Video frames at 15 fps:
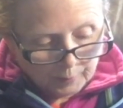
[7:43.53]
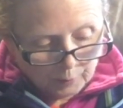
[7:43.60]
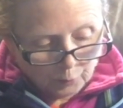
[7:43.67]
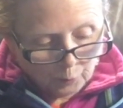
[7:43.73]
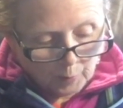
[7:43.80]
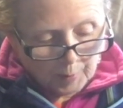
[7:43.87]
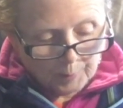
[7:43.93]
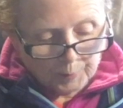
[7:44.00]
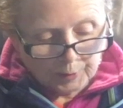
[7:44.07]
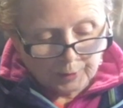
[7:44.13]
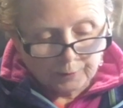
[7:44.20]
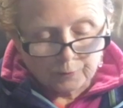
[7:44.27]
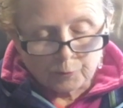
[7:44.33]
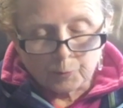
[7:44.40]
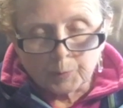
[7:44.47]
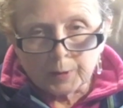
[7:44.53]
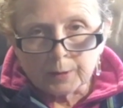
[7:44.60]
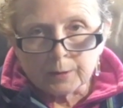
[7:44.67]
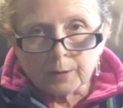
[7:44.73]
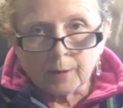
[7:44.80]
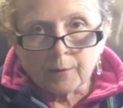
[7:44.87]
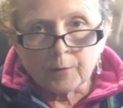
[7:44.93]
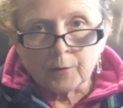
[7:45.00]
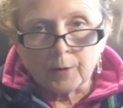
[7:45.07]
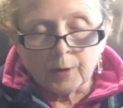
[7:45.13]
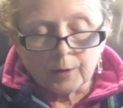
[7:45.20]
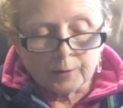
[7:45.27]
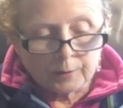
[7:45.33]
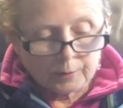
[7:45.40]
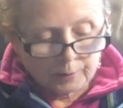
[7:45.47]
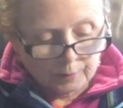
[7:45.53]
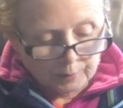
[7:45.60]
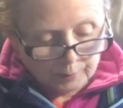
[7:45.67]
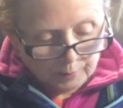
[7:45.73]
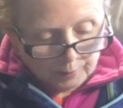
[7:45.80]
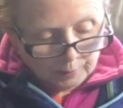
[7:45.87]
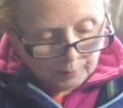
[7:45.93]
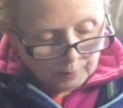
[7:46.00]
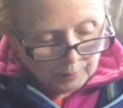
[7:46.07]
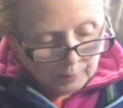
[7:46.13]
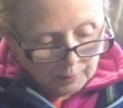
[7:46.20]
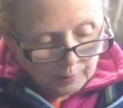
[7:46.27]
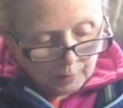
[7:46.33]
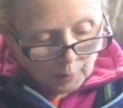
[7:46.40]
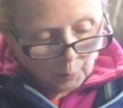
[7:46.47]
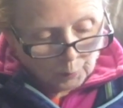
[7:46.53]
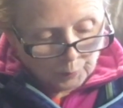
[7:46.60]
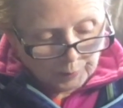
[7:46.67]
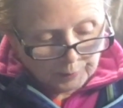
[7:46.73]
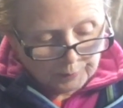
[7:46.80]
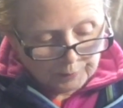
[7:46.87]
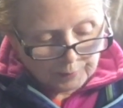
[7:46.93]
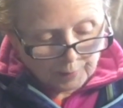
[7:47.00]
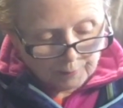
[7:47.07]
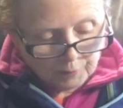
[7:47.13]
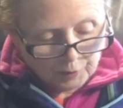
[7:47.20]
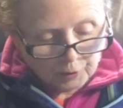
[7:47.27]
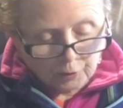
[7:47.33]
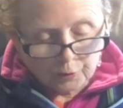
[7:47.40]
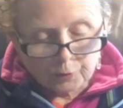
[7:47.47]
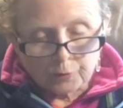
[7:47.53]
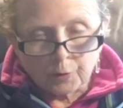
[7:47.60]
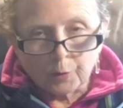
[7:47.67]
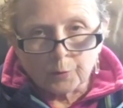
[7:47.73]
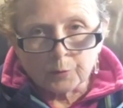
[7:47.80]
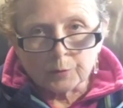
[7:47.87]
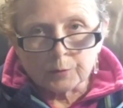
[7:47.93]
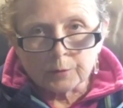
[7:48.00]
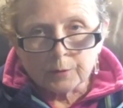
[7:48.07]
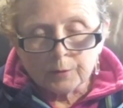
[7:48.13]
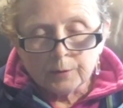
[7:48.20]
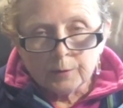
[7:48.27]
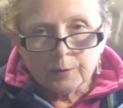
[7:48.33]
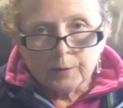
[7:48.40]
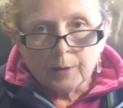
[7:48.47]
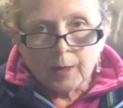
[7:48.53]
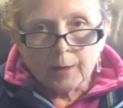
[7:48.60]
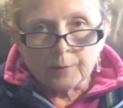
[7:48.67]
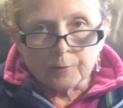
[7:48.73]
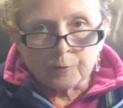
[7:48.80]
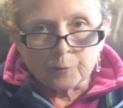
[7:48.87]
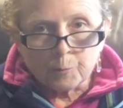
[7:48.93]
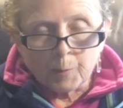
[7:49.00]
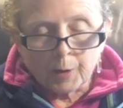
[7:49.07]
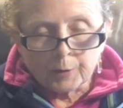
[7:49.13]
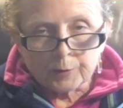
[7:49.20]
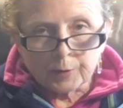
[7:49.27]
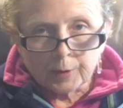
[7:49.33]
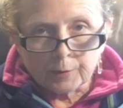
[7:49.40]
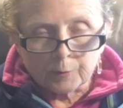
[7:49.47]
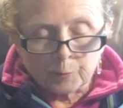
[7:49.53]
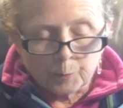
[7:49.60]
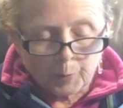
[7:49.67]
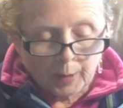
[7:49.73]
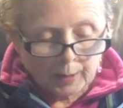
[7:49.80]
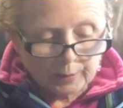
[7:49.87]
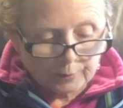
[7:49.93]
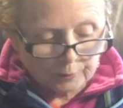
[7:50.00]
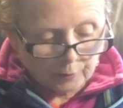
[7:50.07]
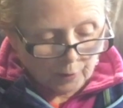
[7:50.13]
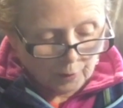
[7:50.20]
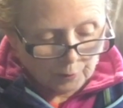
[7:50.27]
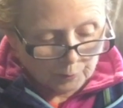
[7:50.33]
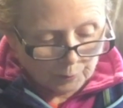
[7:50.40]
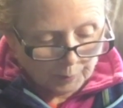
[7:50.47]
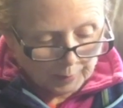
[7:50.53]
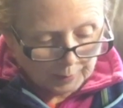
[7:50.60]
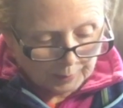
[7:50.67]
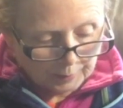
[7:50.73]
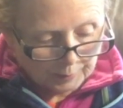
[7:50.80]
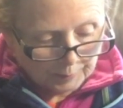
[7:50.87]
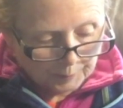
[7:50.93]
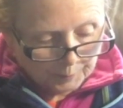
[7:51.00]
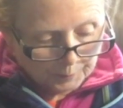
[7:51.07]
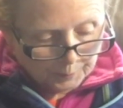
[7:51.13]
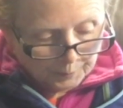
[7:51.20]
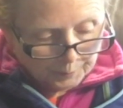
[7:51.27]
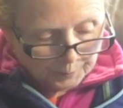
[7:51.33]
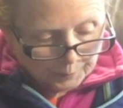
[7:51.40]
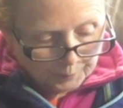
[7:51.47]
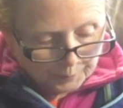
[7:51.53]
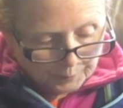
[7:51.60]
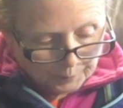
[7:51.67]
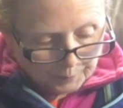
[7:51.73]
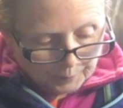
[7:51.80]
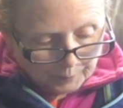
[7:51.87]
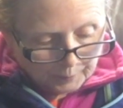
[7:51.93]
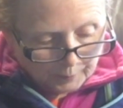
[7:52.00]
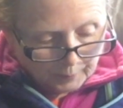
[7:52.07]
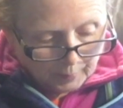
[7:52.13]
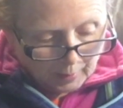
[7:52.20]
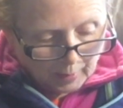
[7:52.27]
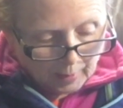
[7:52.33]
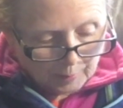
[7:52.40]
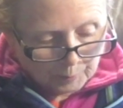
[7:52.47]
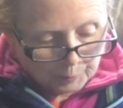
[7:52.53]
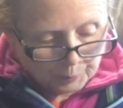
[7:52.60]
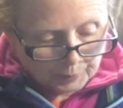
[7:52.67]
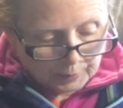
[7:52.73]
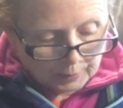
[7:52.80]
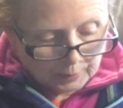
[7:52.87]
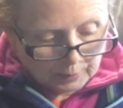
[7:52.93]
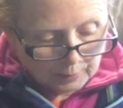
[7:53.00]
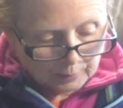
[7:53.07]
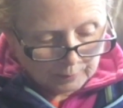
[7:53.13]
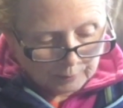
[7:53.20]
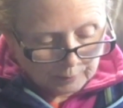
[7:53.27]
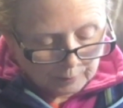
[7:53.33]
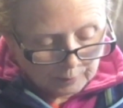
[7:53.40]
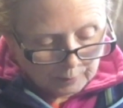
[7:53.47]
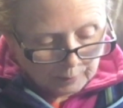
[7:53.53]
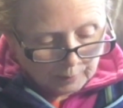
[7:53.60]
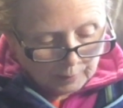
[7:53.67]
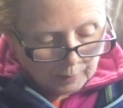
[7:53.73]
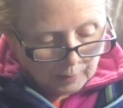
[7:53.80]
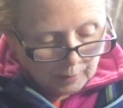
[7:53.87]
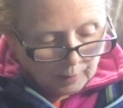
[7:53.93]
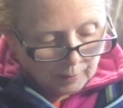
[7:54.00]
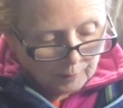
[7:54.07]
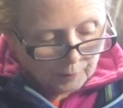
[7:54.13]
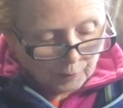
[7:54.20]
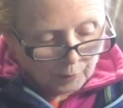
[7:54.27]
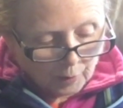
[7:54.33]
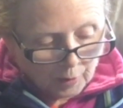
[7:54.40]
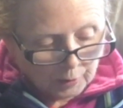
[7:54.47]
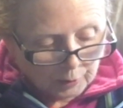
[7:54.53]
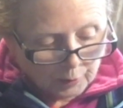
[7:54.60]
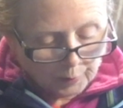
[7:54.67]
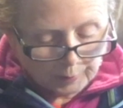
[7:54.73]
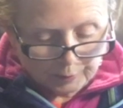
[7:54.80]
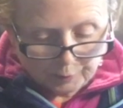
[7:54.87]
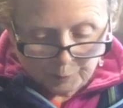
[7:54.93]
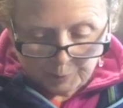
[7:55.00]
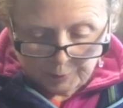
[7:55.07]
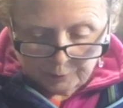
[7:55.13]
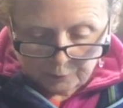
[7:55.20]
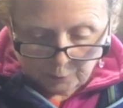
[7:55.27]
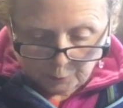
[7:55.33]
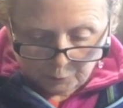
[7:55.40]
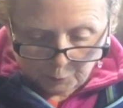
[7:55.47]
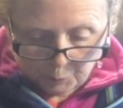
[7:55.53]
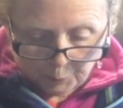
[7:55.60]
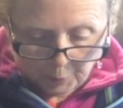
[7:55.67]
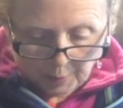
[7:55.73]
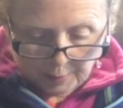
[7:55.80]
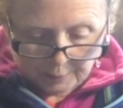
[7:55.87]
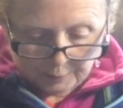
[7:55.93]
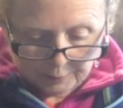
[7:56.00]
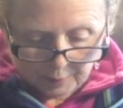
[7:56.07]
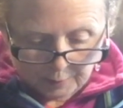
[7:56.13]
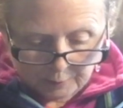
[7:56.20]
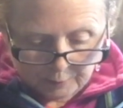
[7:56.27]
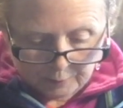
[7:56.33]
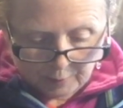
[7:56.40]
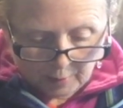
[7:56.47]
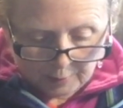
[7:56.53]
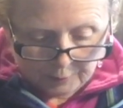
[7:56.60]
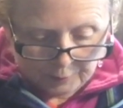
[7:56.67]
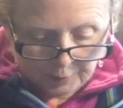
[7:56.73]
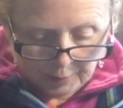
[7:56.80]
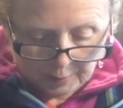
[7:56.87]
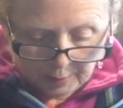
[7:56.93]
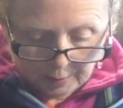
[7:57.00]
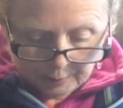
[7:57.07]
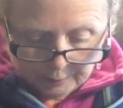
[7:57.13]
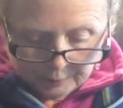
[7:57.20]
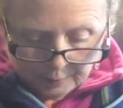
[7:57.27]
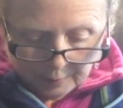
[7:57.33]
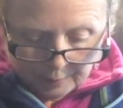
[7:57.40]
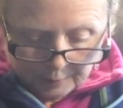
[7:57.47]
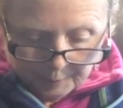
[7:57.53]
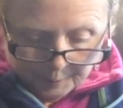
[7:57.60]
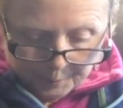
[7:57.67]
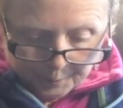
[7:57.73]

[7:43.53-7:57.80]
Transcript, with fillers: Grandma gives me another hug. Only seven years old and smart as paint already. I'm pleased. They're all going to be so surprised on Saturday, I say.